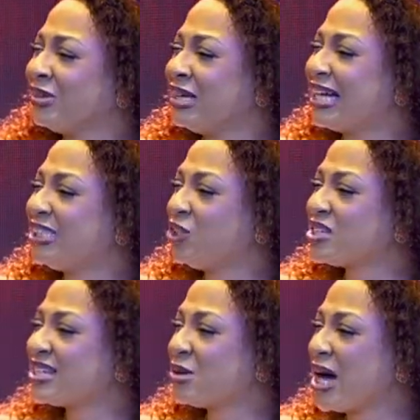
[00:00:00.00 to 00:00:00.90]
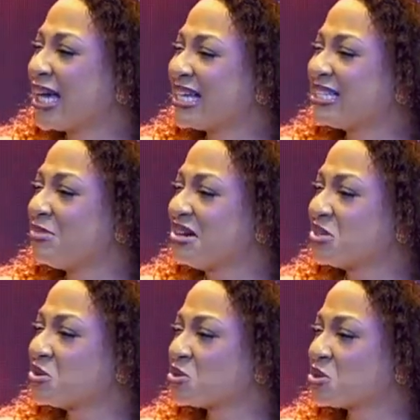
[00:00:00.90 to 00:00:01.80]
And he just said, we are getting married
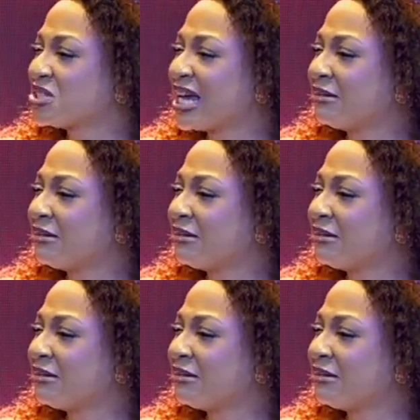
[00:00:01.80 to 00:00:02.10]
so time.